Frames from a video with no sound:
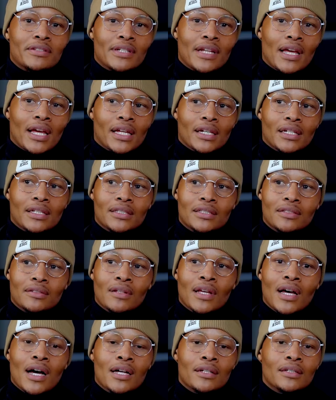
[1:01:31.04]
like,
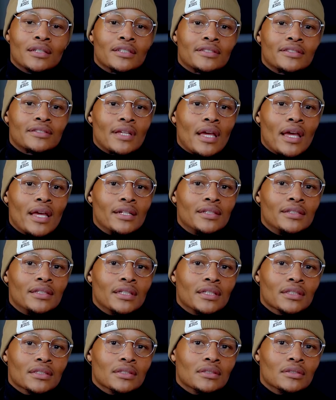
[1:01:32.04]
the
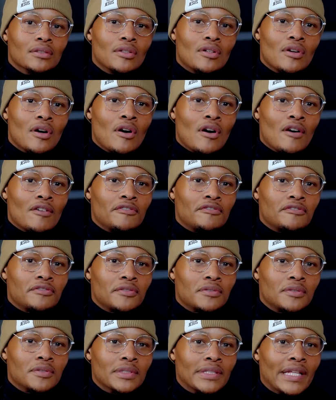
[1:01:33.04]
understanding
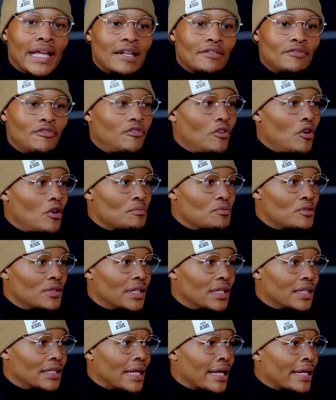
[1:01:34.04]
of that
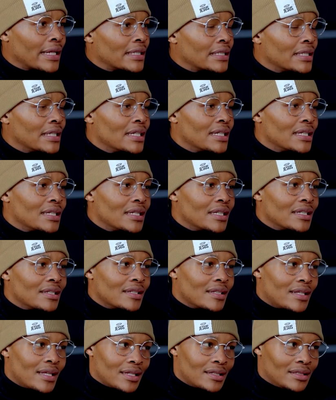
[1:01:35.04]
formula. Like,
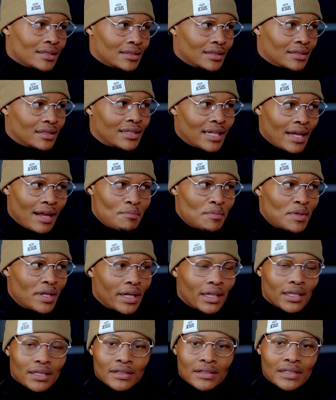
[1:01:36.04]
them
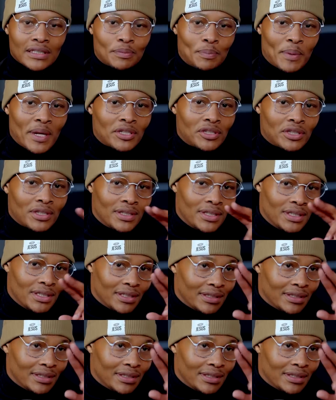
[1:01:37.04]
niggas, especially